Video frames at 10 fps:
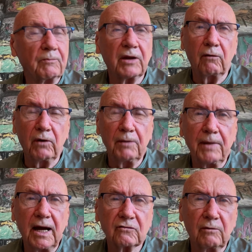But I
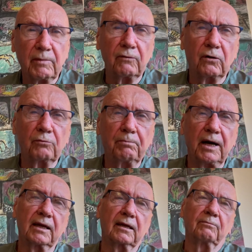went back to my road
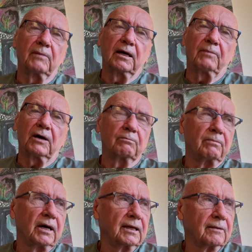bike and my
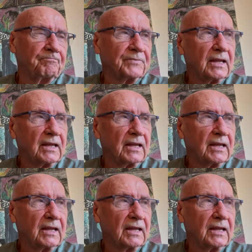mountain bike.